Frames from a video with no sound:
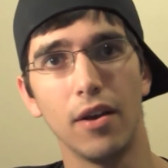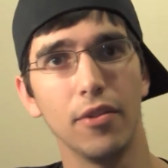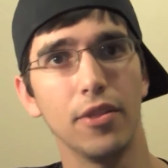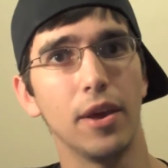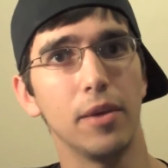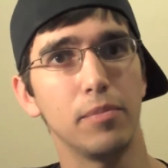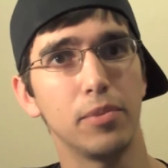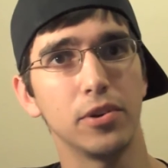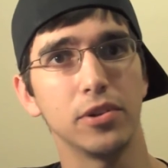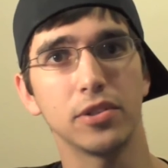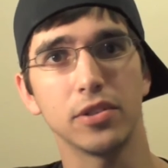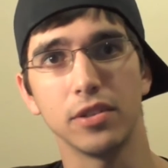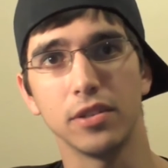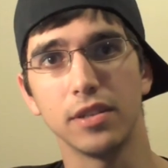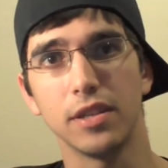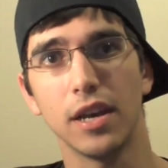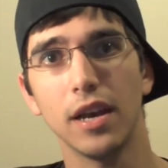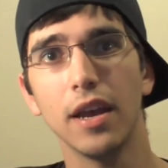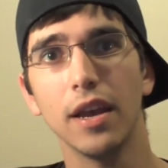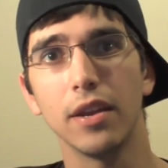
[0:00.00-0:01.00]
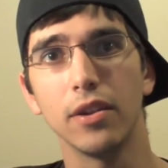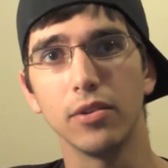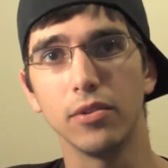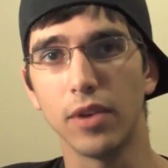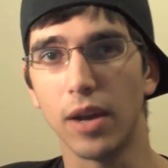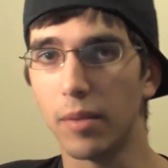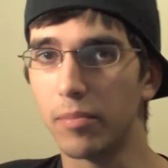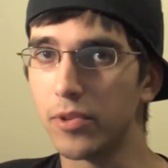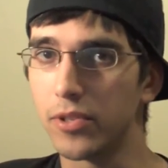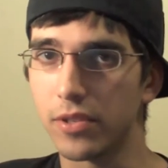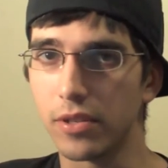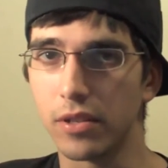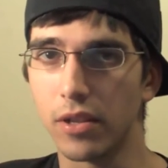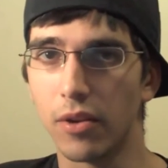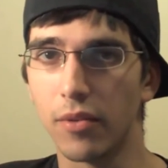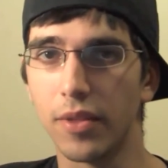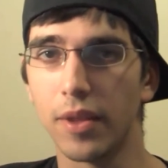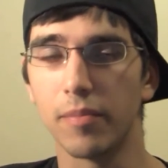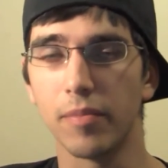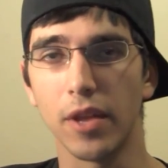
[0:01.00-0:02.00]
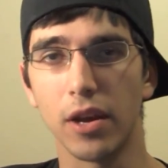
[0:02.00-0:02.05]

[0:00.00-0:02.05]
that person died who happened to loan them the